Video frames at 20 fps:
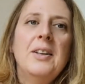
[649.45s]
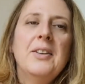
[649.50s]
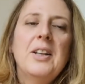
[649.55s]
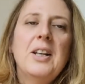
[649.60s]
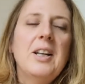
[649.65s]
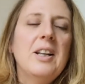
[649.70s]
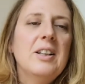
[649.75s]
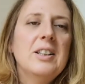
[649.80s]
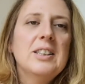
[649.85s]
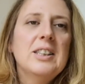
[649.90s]

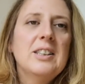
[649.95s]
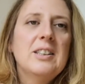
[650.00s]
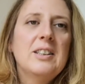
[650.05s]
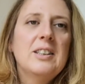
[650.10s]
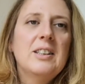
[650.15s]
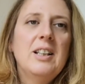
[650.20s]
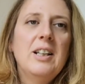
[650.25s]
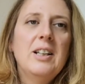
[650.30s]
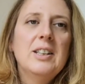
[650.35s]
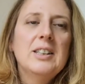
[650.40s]
The last
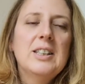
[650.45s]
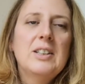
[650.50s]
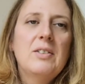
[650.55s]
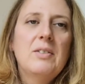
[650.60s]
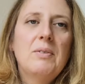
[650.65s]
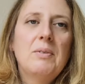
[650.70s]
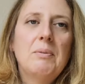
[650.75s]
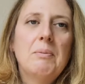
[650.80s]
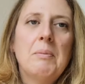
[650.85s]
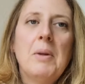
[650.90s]

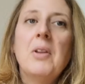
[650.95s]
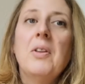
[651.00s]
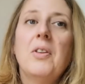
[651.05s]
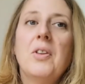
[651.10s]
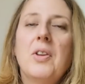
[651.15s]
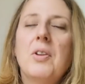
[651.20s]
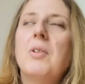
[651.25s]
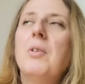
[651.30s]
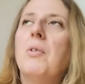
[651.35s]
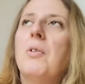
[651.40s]

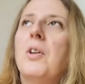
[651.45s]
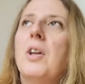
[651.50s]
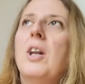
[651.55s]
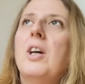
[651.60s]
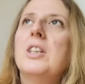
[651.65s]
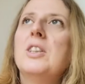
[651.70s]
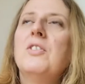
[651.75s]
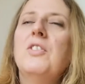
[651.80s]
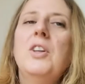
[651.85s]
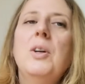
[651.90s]
month or the
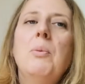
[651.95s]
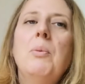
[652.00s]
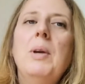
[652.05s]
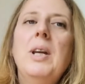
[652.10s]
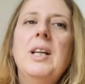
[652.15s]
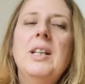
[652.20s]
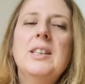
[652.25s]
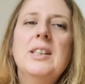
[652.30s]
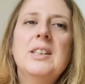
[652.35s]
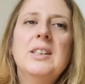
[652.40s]
last few
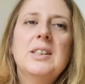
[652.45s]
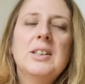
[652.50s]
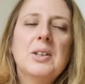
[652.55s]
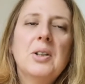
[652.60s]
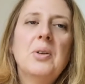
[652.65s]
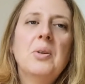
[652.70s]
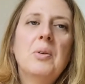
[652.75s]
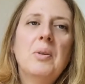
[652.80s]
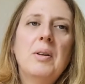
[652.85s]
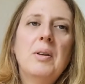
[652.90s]
weeks in
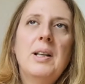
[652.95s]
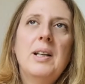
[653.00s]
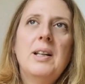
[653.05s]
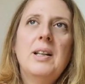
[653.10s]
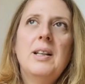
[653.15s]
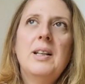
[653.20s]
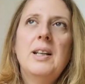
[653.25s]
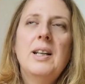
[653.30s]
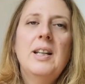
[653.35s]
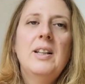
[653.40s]
school
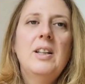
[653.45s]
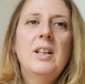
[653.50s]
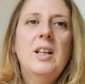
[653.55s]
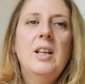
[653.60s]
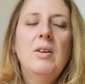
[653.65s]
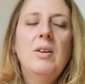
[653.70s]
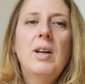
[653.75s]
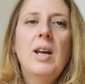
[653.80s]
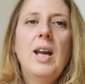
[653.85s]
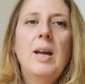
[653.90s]
in
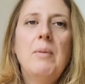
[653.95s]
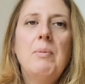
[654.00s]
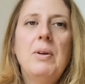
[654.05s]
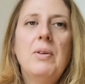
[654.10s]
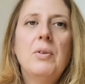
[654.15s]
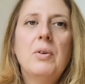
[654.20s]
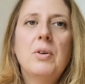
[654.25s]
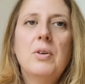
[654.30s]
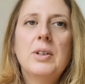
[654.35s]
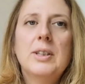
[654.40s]
the UK
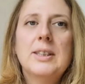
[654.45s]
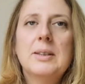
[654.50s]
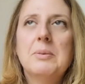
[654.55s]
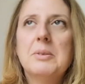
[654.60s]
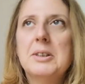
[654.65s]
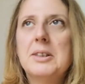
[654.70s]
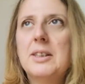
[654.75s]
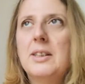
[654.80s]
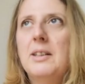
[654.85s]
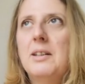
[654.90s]
before
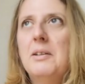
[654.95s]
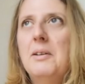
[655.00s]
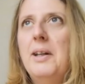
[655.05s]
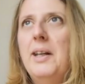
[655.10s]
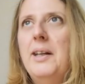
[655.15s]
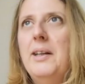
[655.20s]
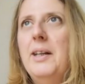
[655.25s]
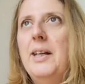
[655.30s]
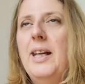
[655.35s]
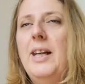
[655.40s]
Christmas,
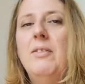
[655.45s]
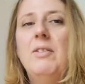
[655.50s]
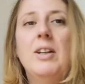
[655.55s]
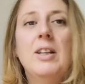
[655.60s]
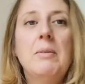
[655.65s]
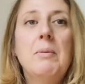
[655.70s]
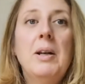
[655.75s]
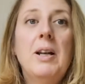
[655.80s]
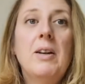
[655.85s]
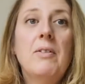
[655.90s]
even
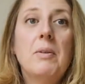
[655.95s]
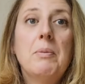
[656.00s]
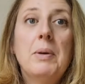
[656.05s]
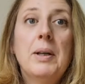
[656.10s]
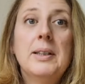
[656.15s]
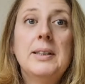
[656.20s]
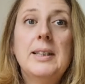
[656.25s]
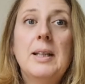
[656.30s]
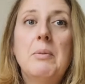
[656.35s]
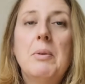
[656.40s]
in the middle of a
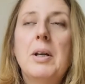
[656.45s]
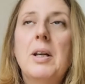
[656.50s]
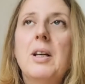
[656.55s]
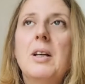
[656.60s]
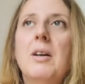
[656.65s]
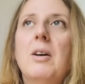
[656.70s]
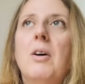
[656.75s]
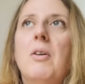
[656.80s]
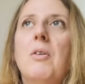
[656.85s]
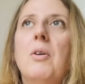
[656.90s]
pandemic,
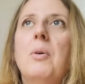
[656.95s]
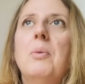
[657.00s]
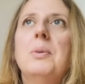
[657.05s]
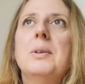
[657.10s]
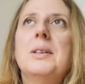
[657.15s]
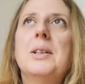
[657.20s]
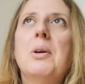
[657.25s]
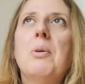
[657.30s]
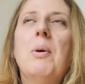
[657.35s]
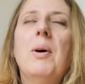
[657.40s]
are
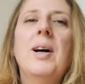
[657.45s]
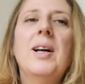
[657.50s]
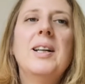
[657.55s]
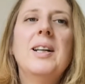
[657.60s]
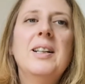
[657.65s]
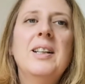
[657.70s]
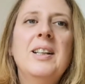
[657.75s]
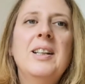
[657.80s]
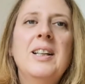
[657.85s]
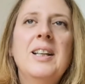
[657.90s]
always
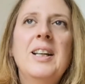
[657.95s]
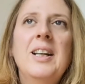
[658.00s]
quite